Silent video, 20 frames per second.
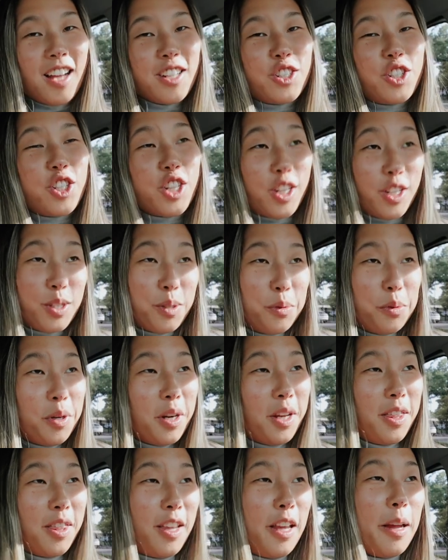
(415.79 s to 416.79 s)
just when
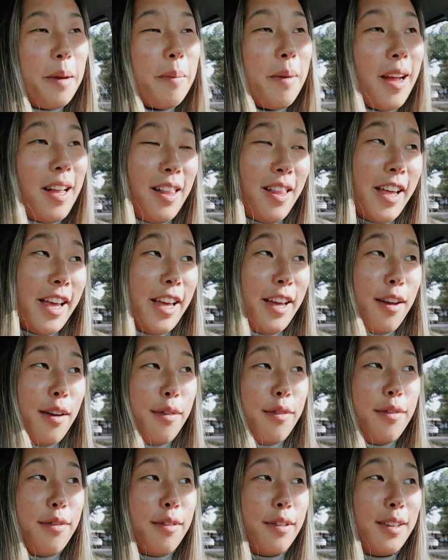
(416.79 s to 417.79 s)
I think my
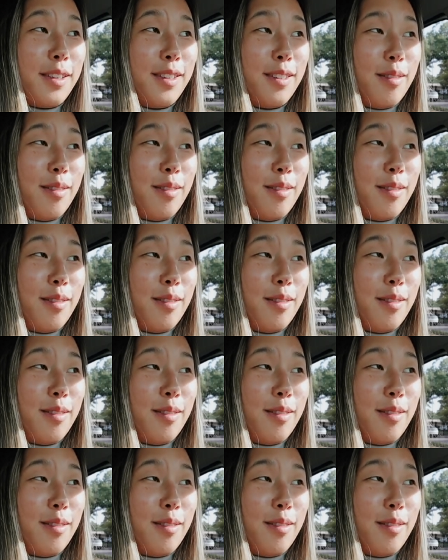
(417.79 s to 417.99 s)
life